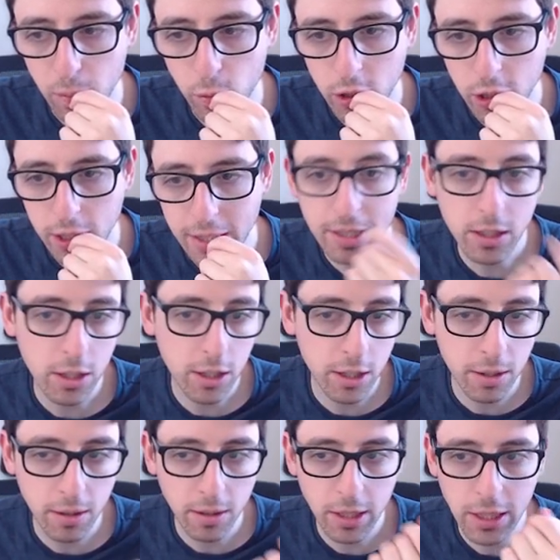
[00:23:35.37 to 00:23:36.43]
which is
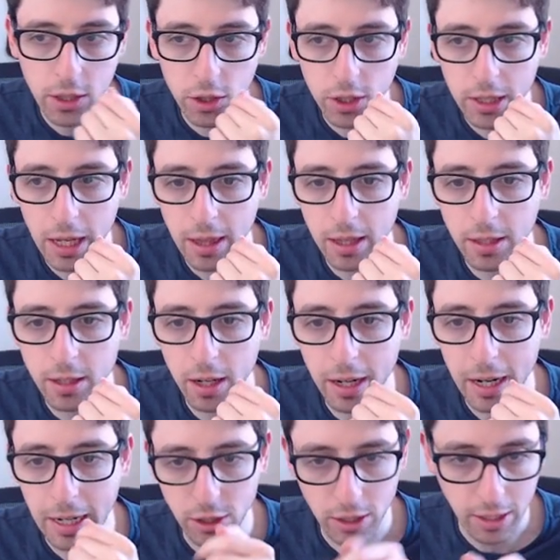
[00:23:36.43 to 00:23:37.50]
easier said than
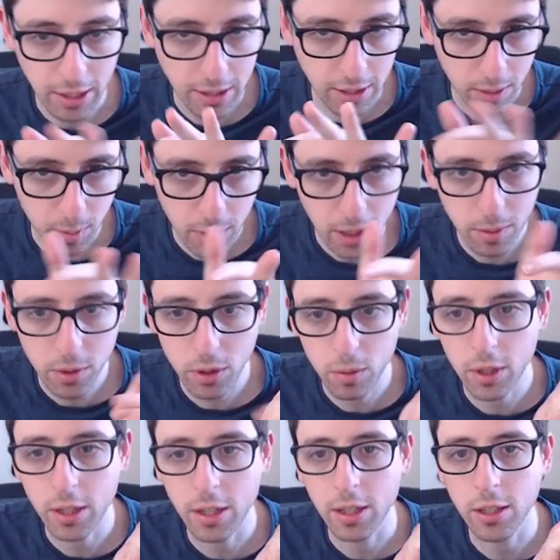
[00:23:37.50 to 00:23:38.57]
done, actually, because sometimes the
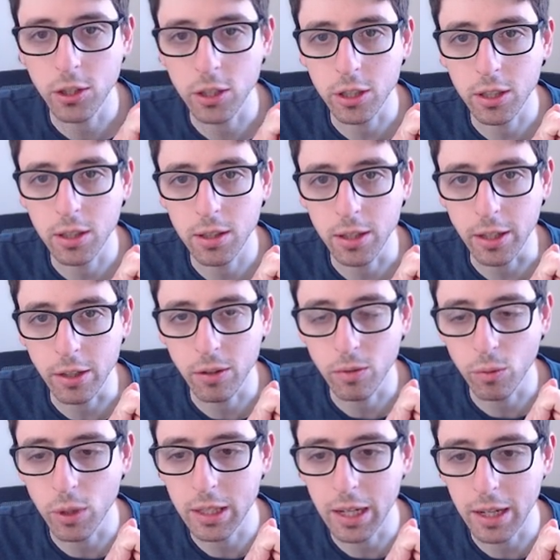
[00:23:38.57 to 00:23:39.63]
rook just, like,
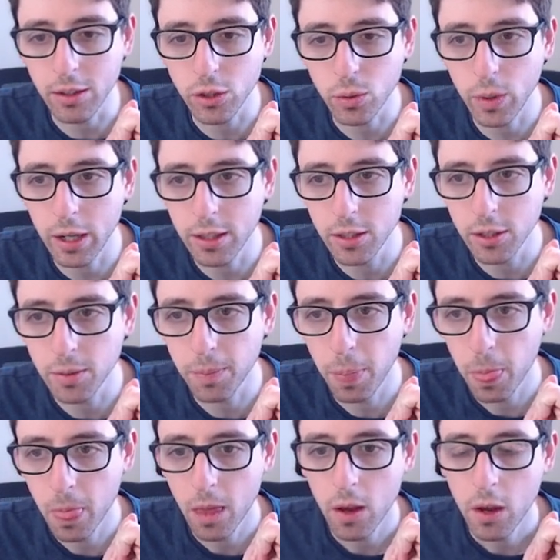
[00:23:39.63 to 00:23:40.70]
runs out of squares.
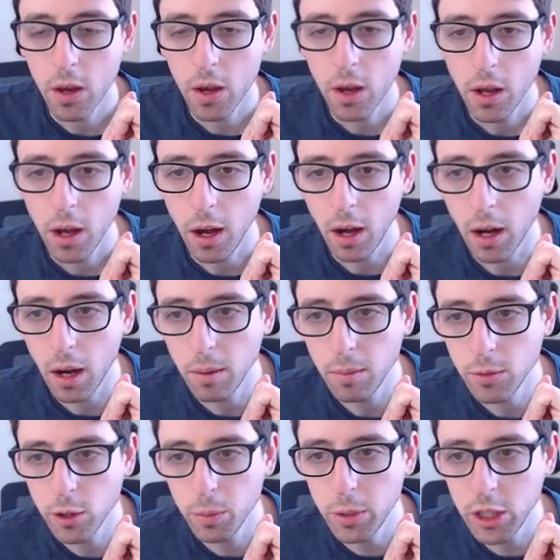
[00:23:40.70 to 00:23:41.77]

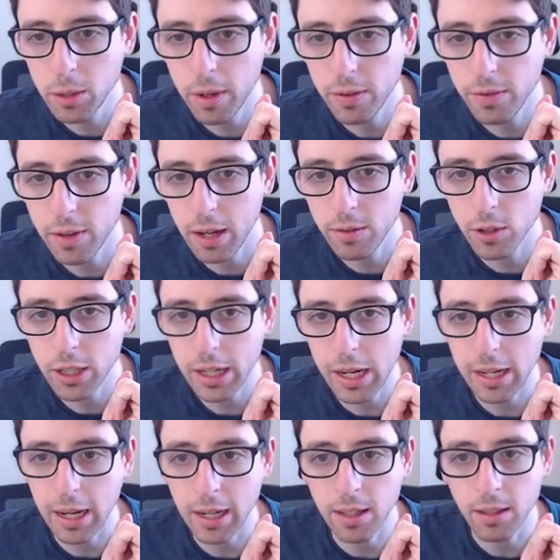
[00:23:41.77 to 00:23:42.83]
So bishop f5, rook
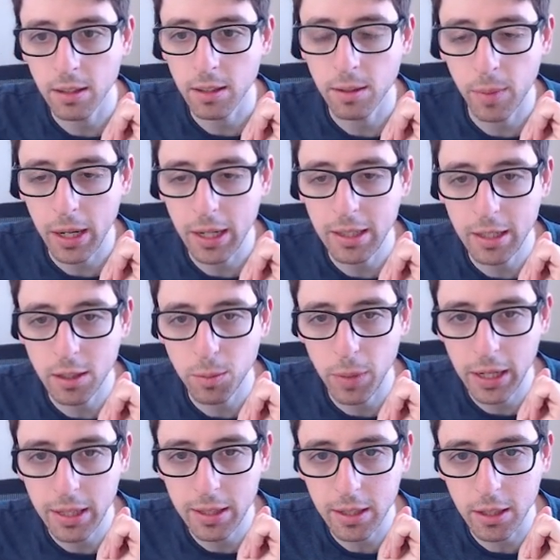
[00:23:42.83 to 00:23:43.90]
a8. My idea is
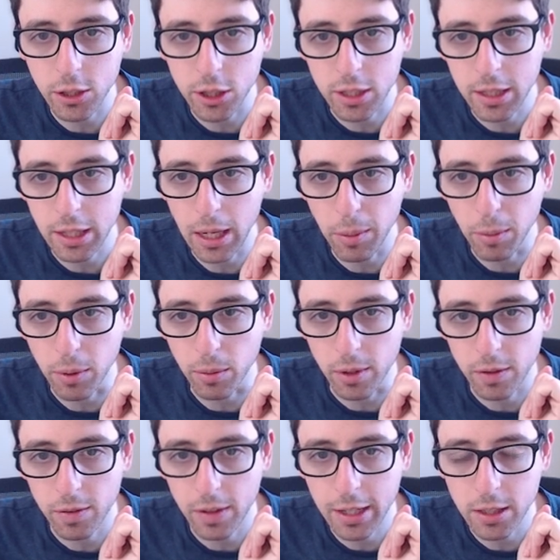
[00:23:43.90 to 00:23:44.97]
basically just to keep the
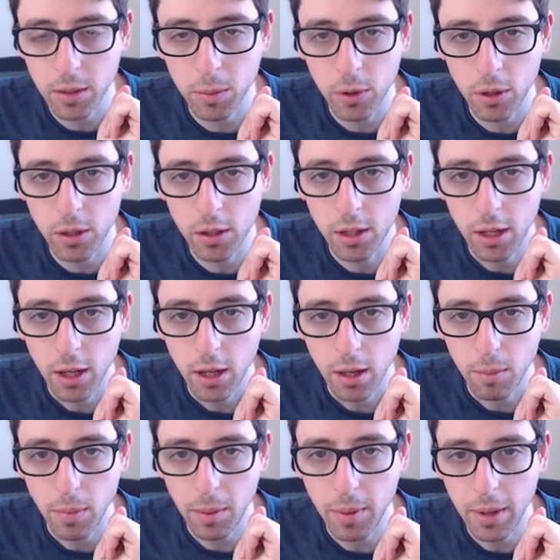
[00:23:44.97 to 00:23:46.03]
rook flexible.
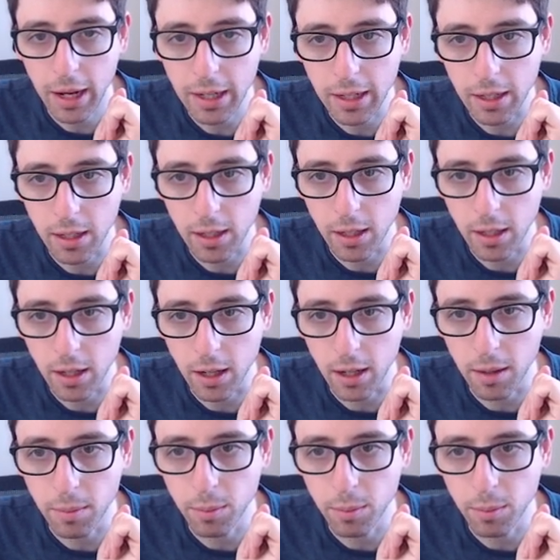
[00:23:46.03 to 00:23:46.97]
Maybe I can